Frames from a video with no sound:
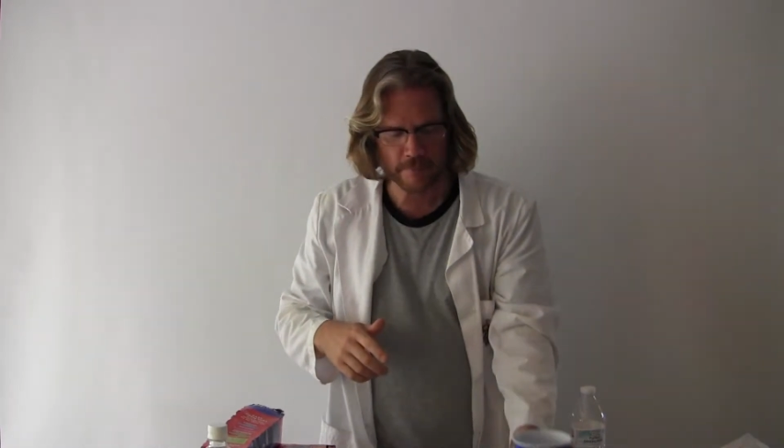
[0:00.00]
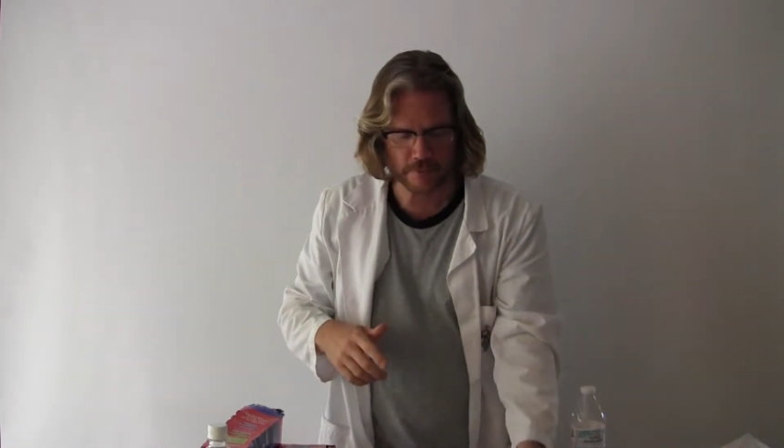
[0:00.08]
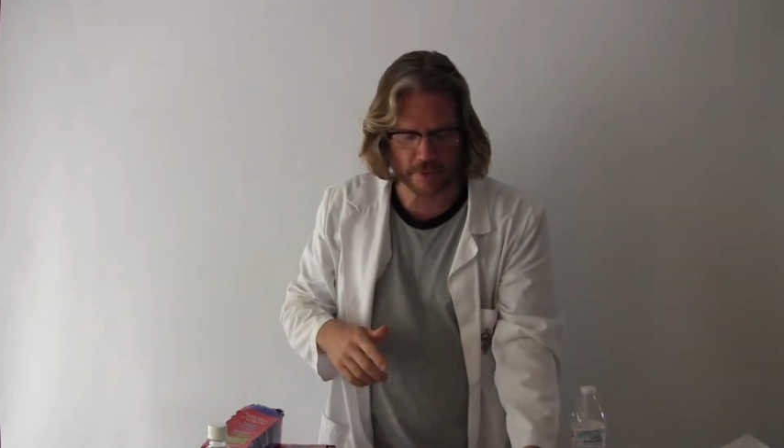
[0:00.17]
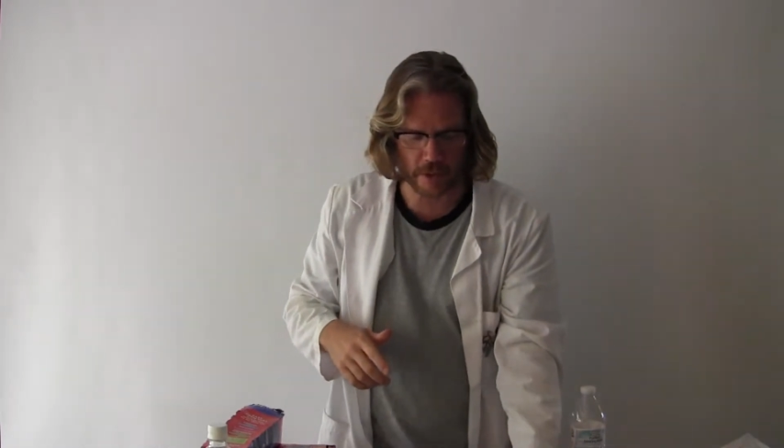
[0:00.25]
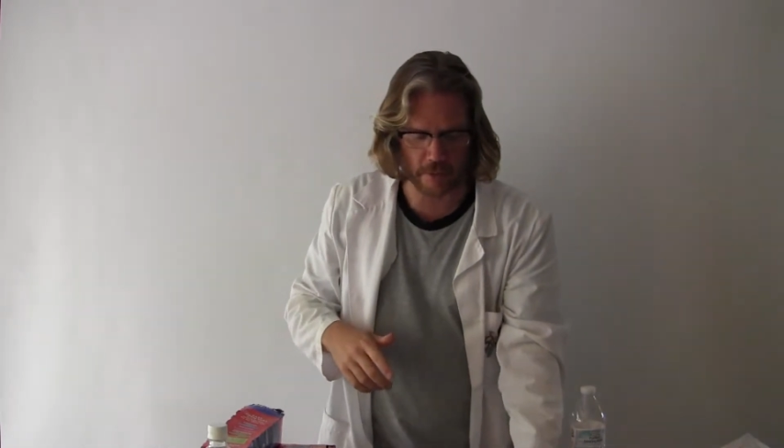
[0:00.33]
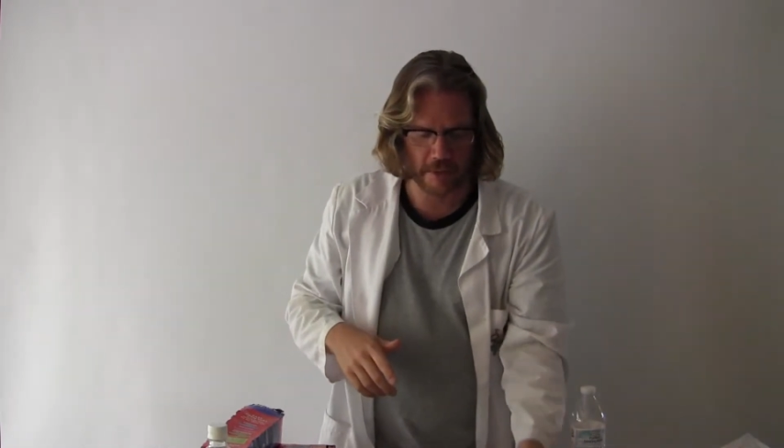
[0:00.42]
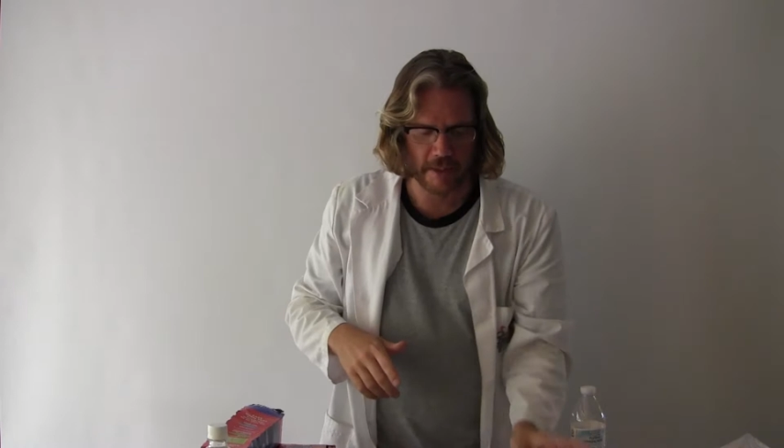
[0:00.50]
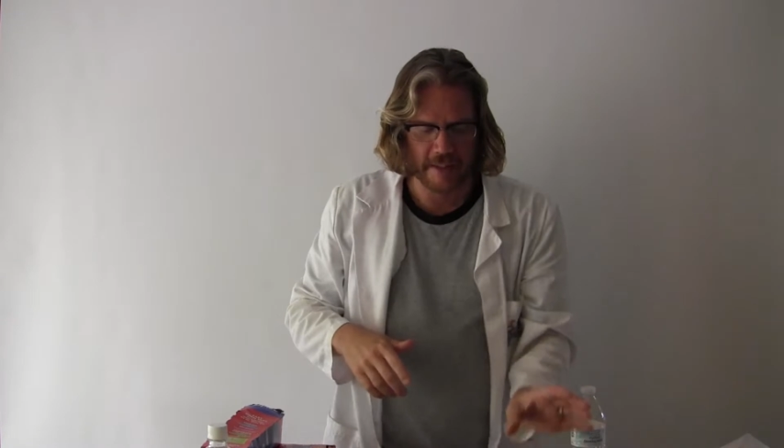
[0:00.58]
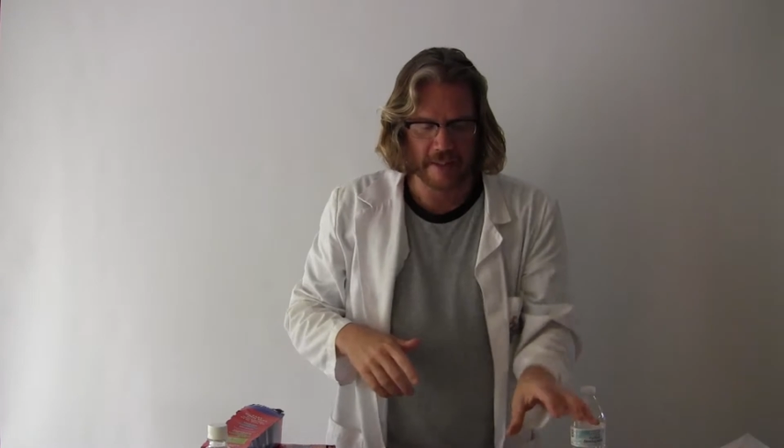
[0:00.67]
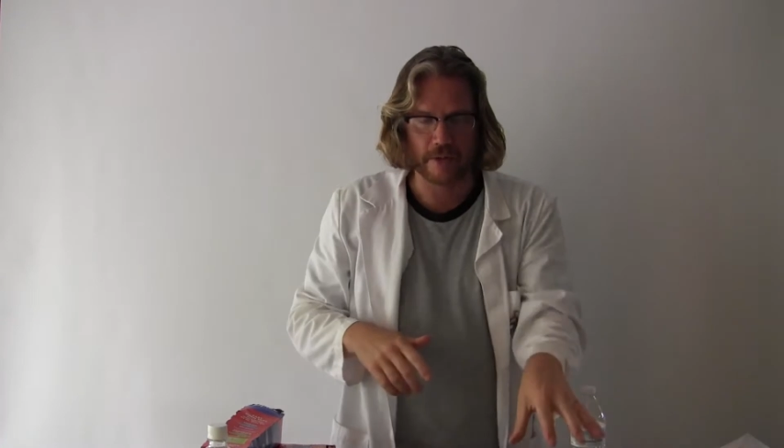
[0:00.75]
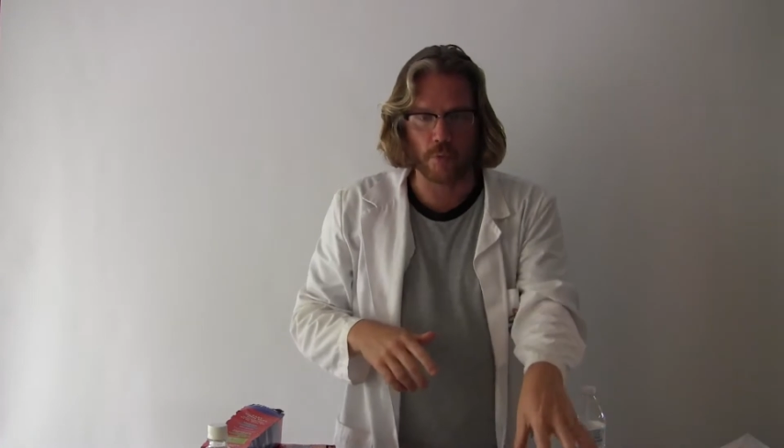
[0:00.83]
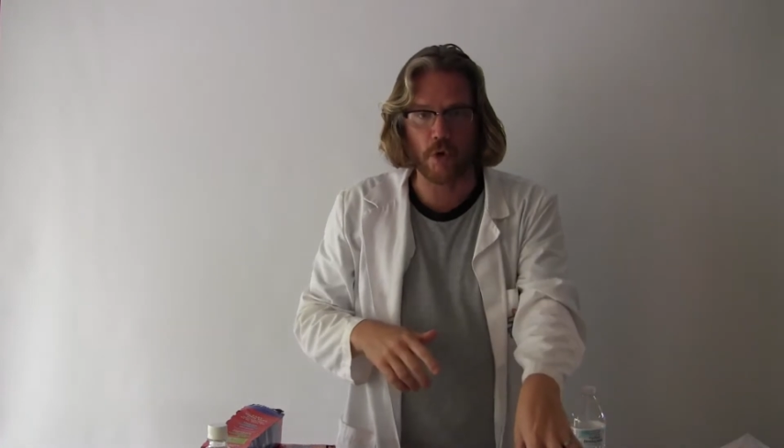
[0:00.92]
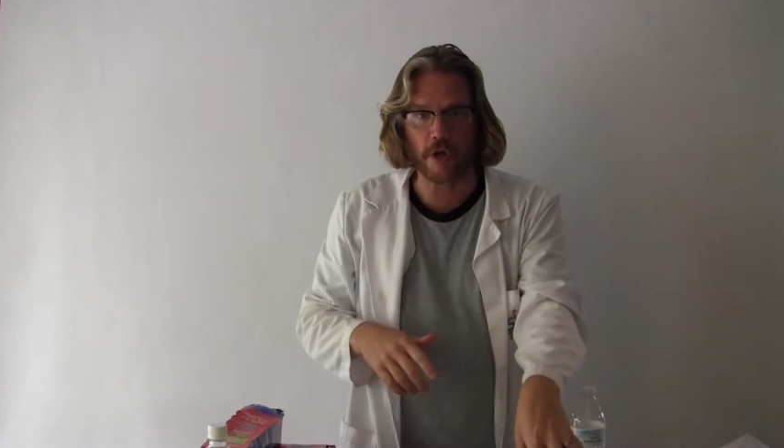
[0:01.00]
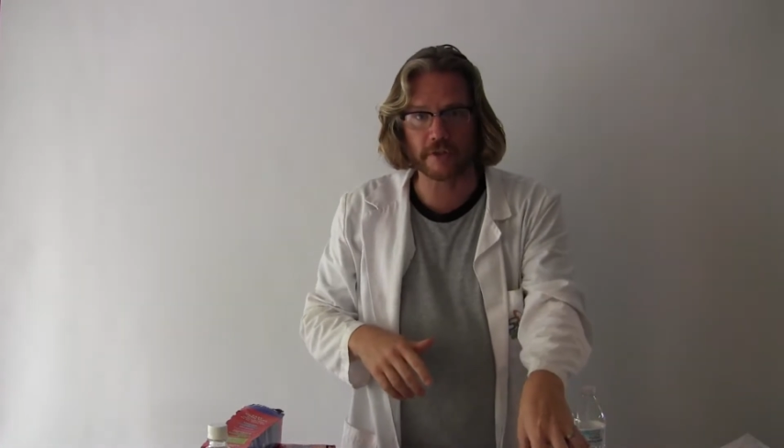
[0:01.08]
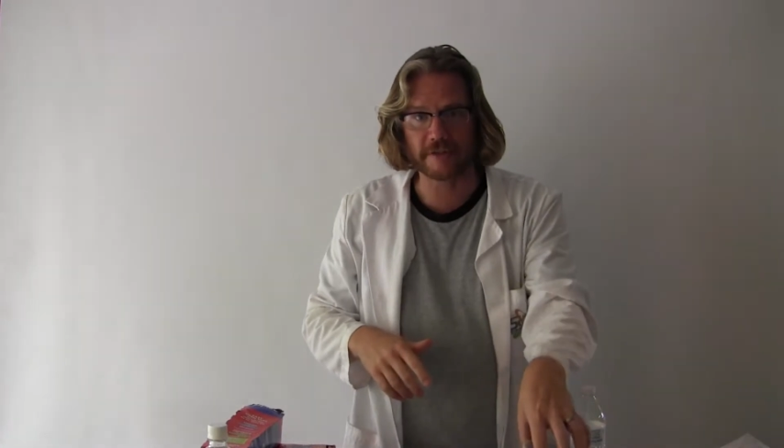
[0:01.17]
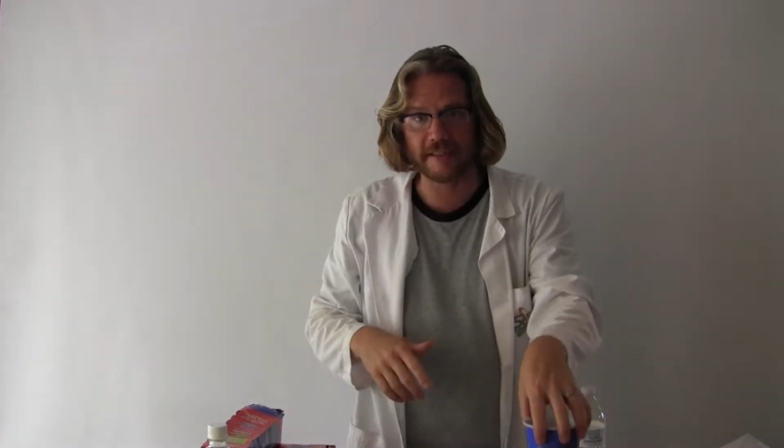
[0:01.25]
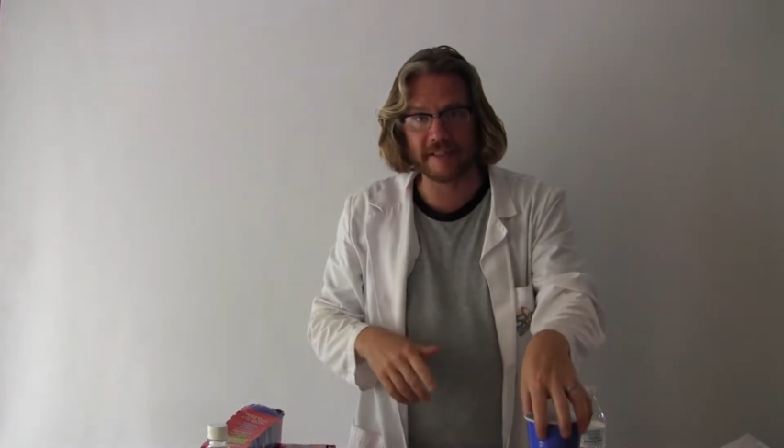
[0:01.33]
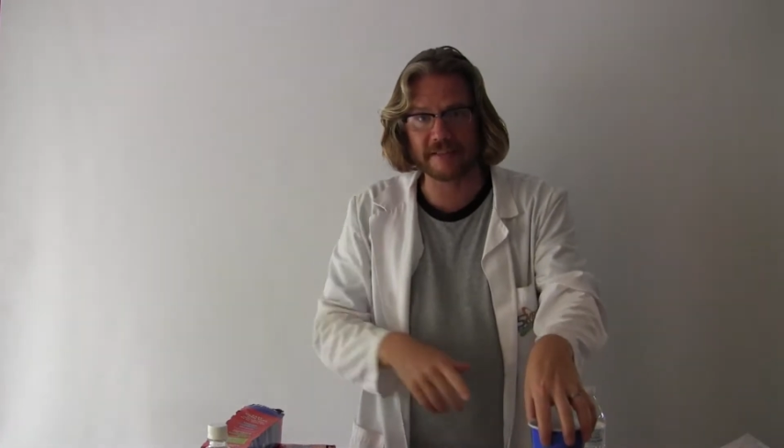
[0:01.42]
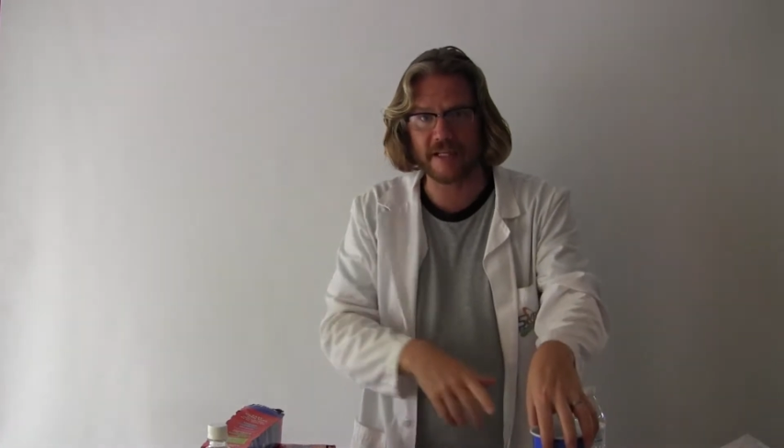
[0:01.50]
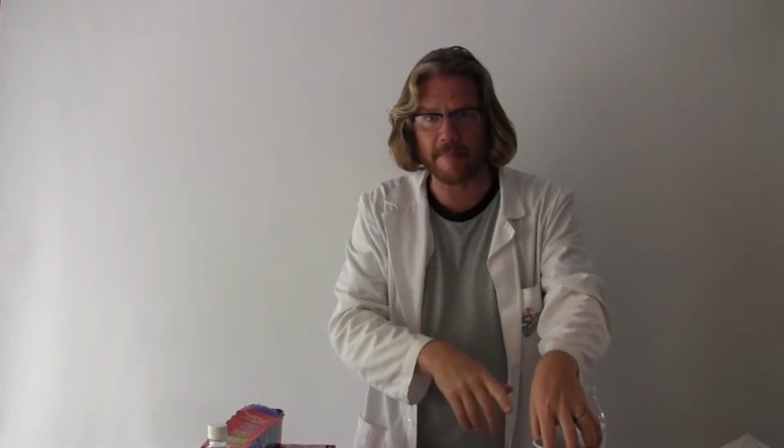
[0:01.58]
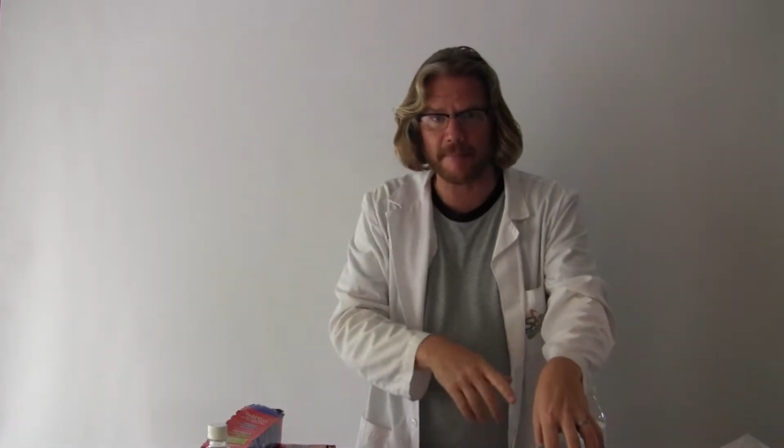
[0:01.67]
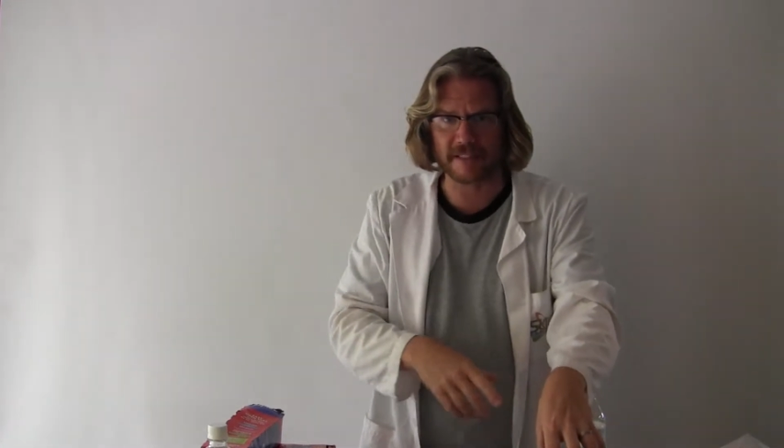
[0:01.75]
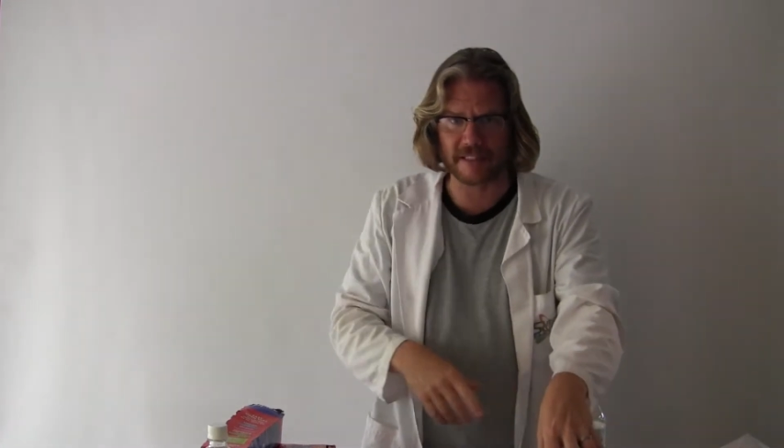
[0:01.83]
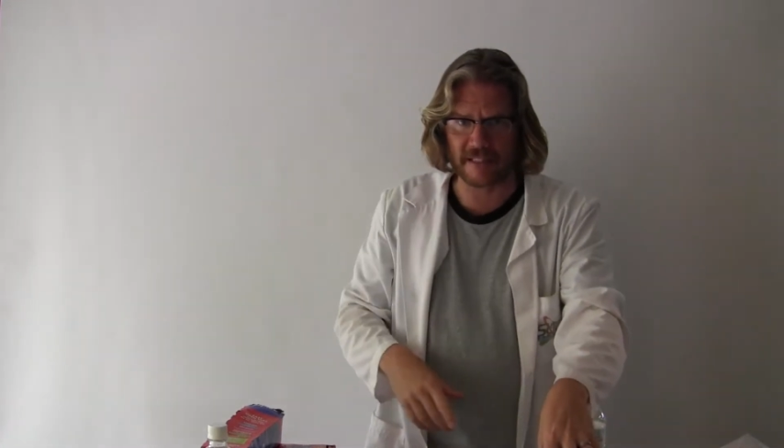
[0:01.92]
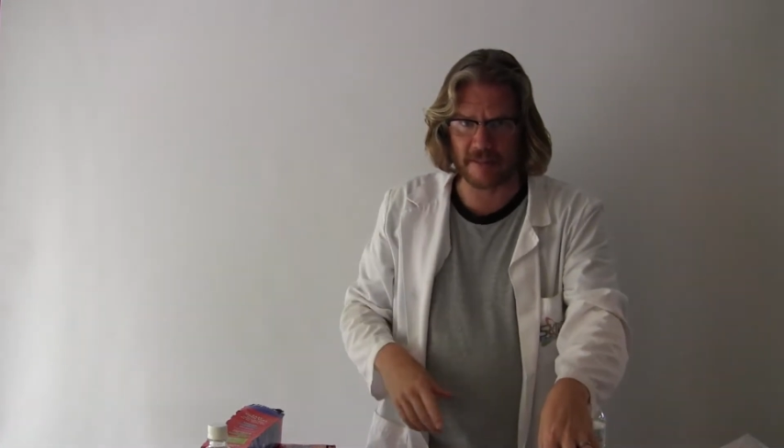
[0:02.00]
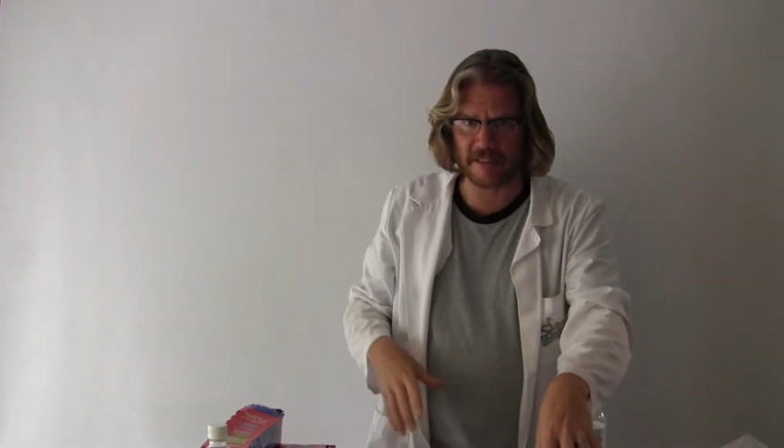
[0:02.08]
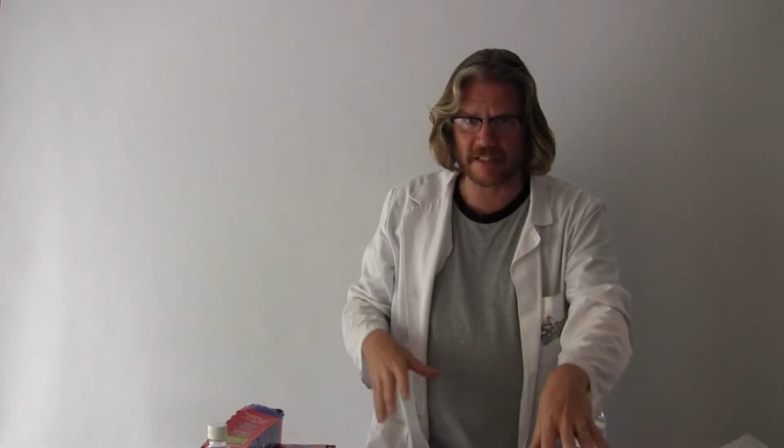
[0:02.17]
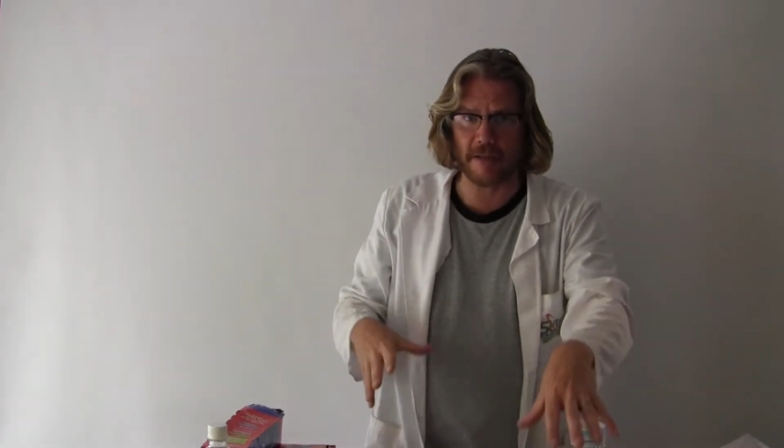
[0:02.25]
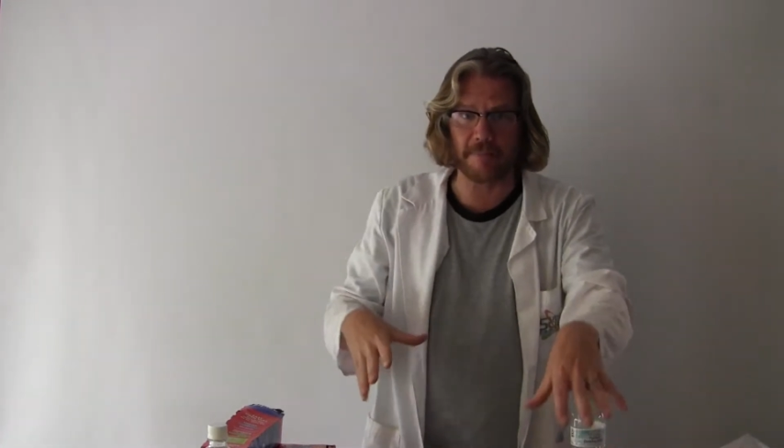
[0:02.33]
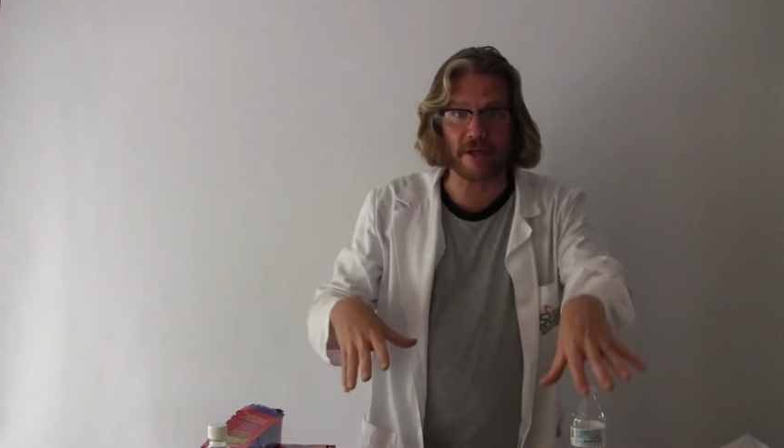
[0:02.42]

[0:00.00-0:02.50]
So the water's in this cup, it's in Timmy's cup.